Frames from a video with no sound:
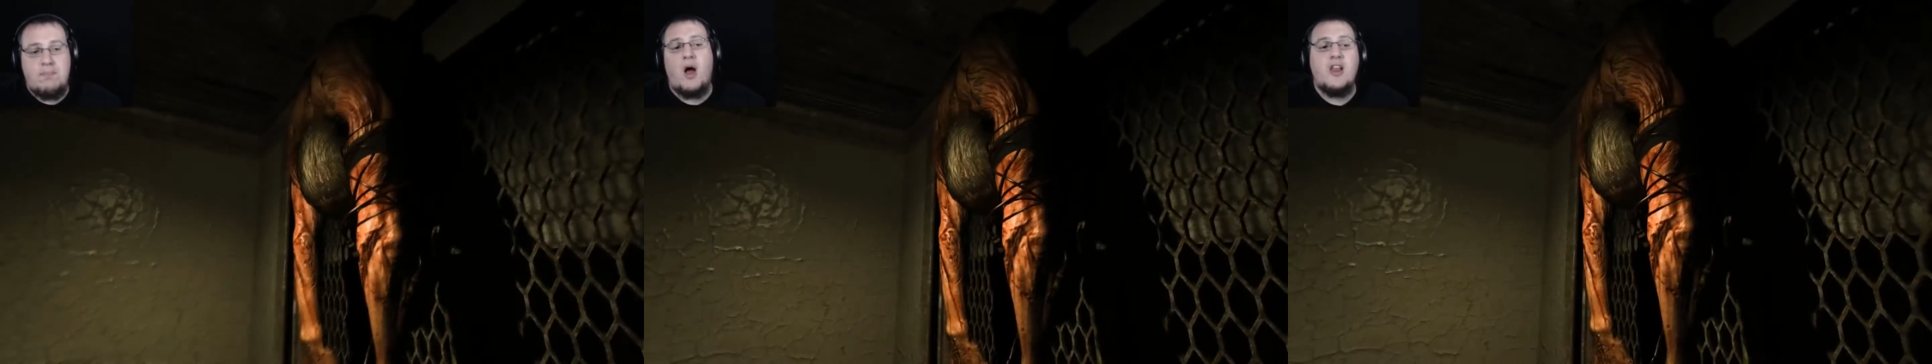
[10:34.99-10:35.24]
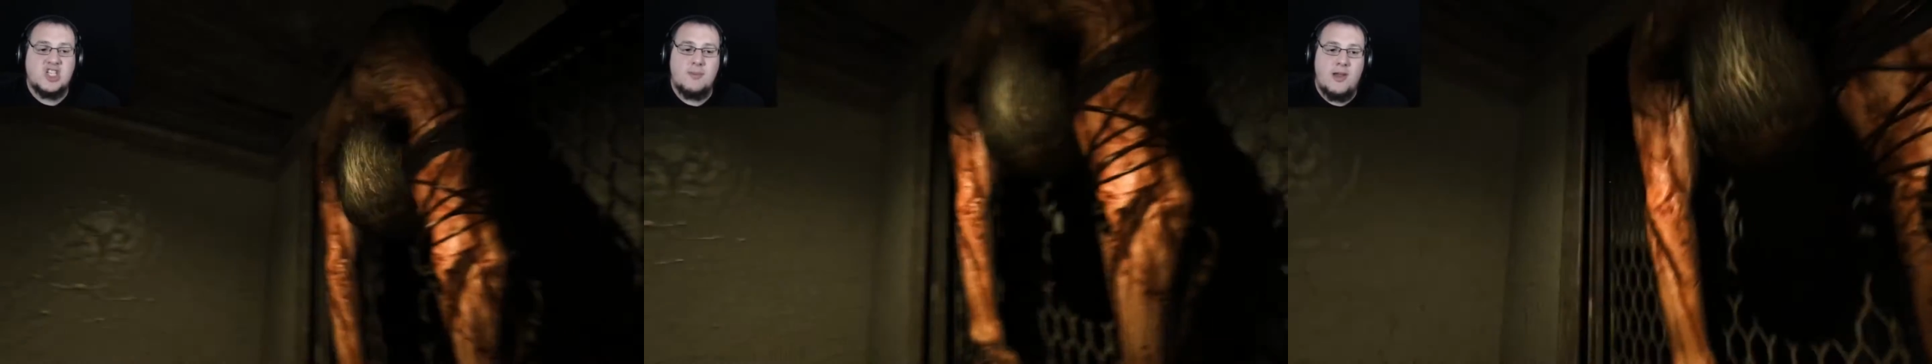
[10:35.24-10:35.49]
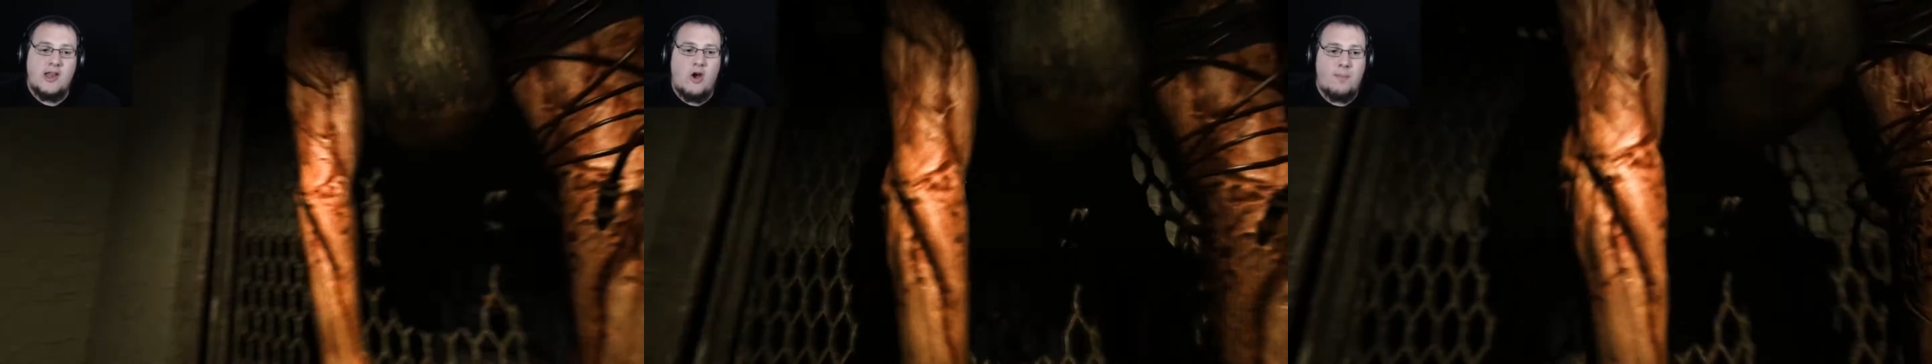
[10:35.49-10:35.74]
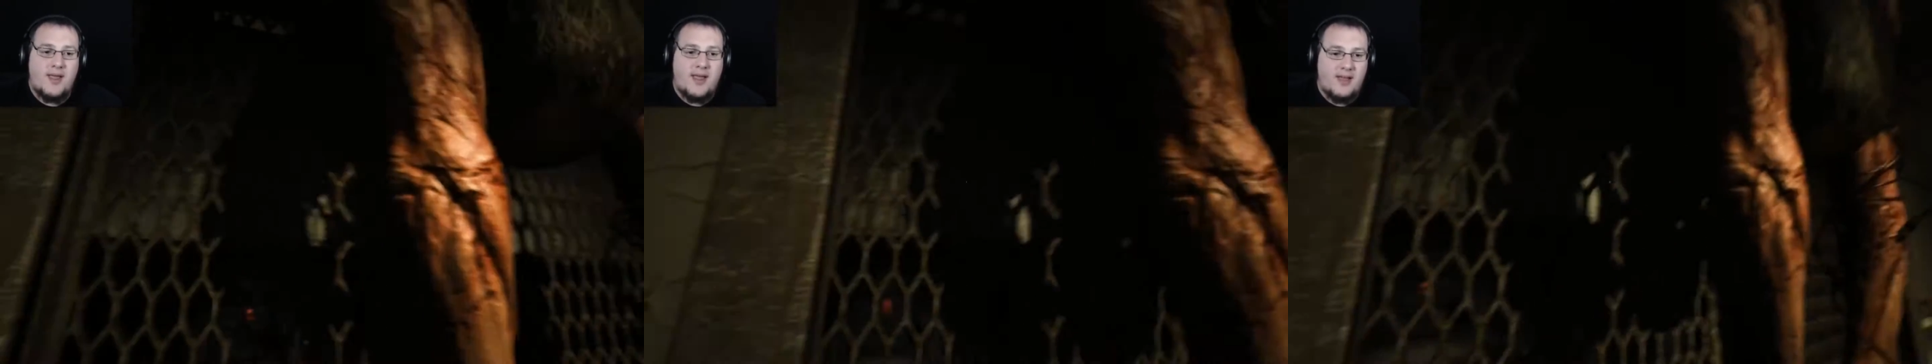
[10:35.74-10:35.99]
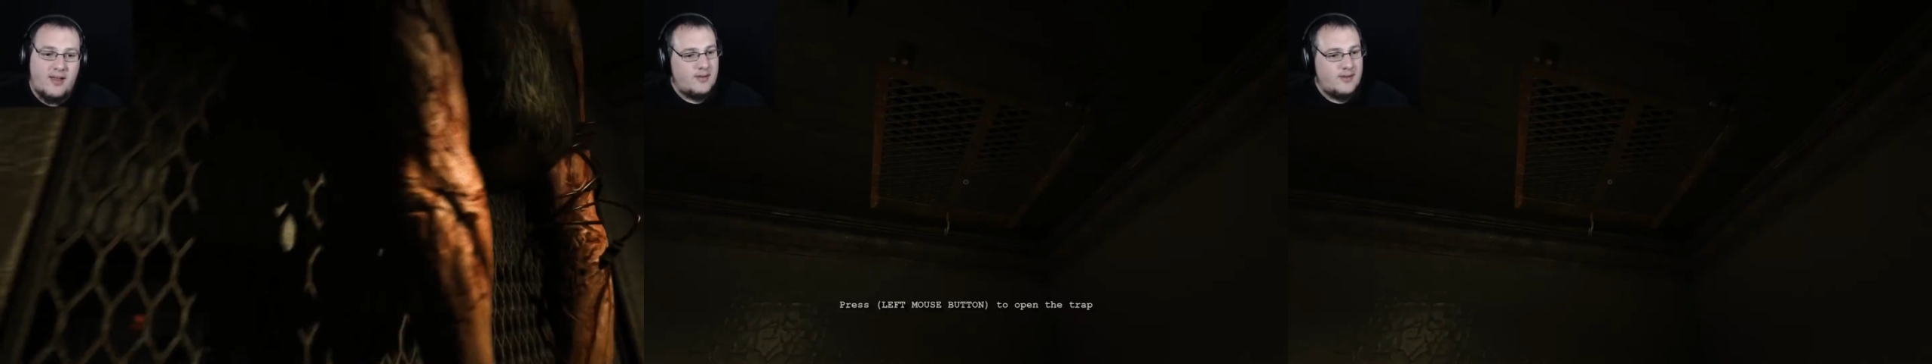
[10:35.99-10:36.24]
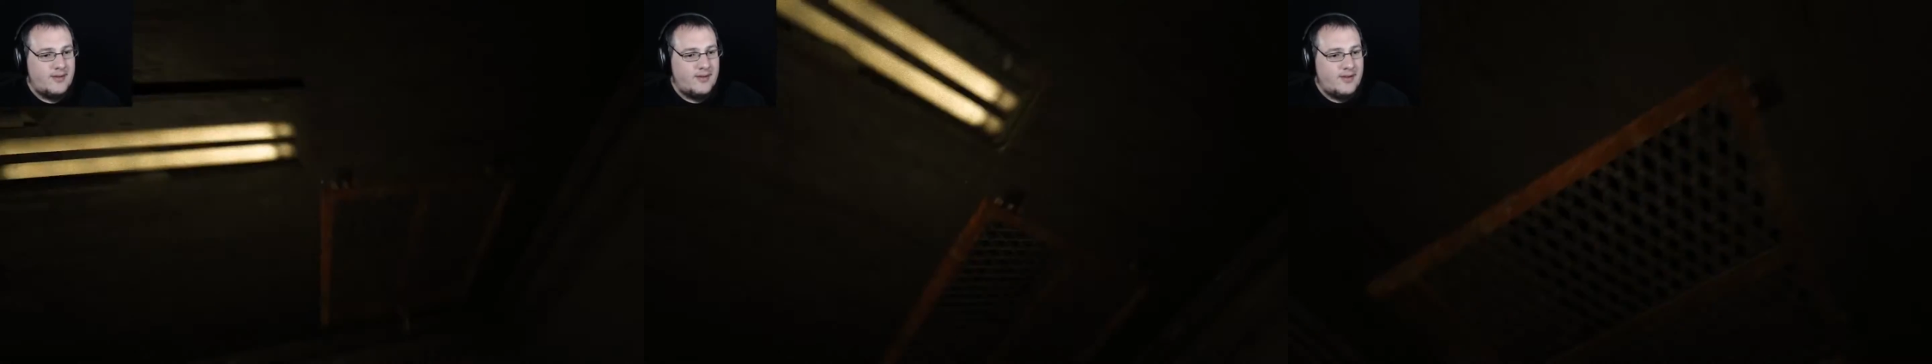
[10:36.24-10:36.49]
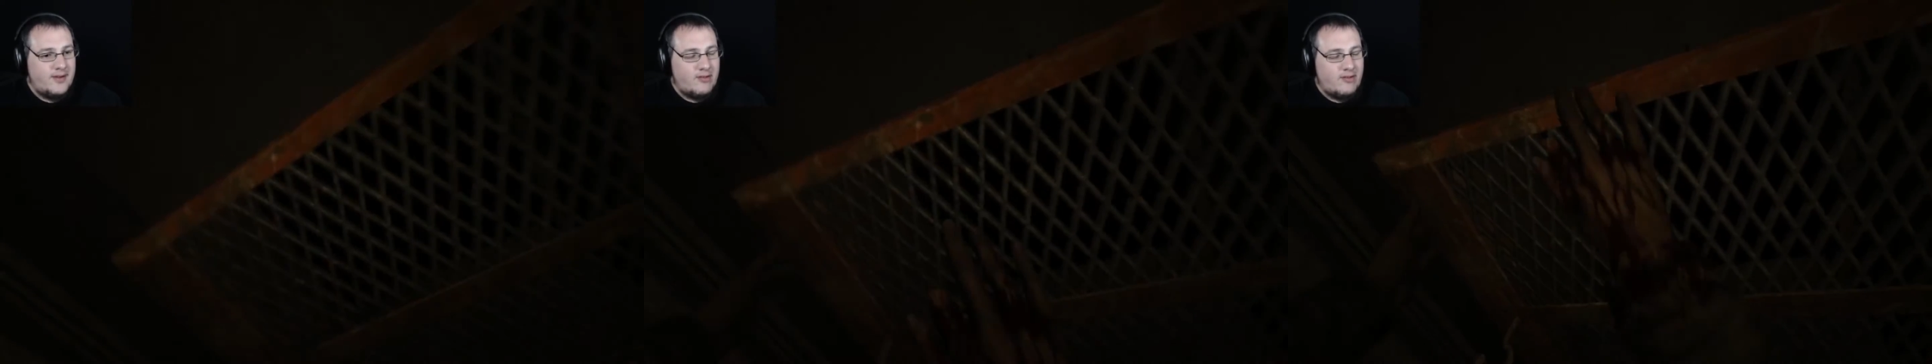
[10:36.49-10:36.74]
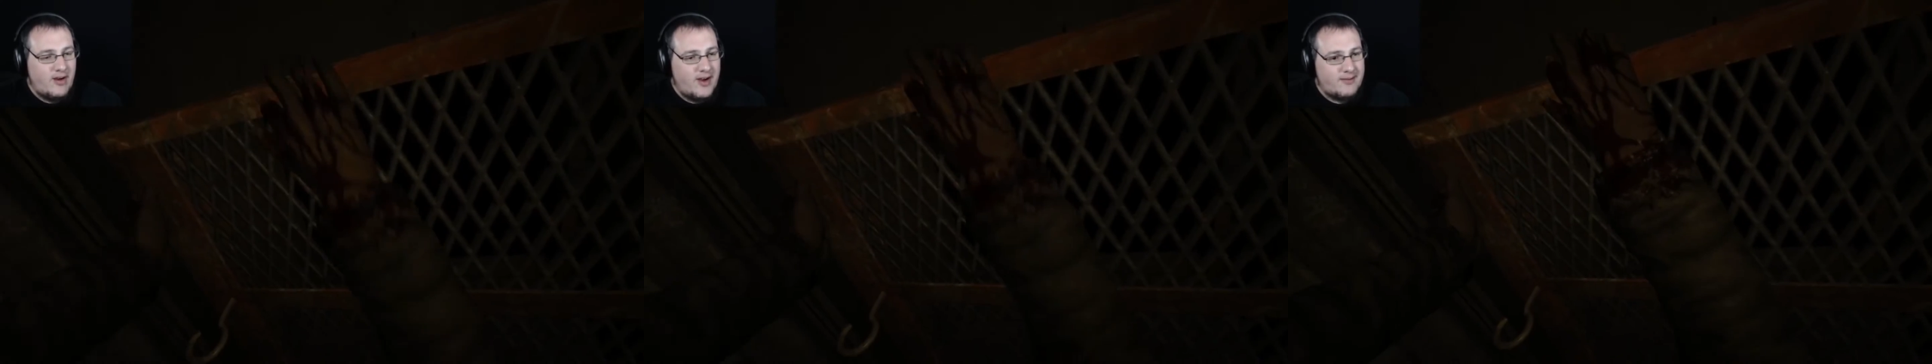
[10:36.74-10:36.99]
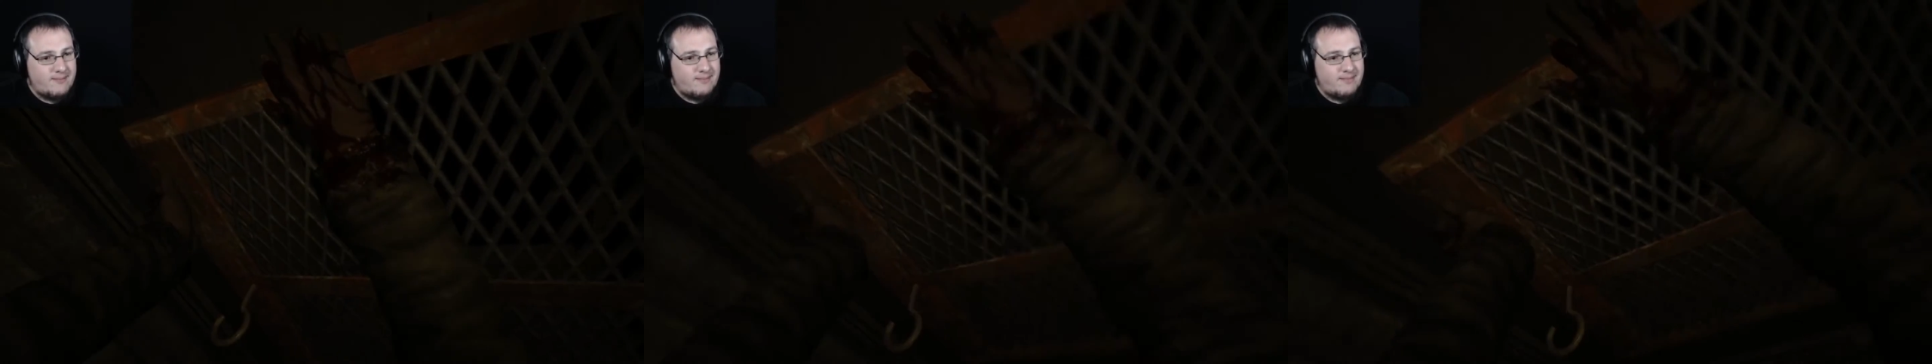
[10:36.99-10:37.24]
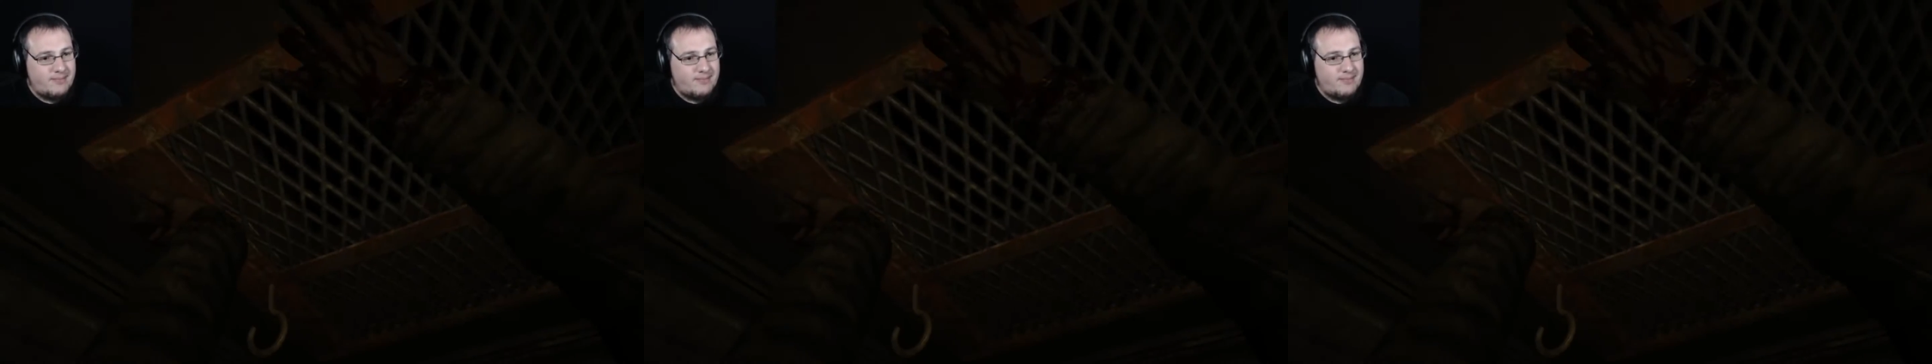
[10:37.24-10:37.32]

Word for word: Punch him a little bit. Right.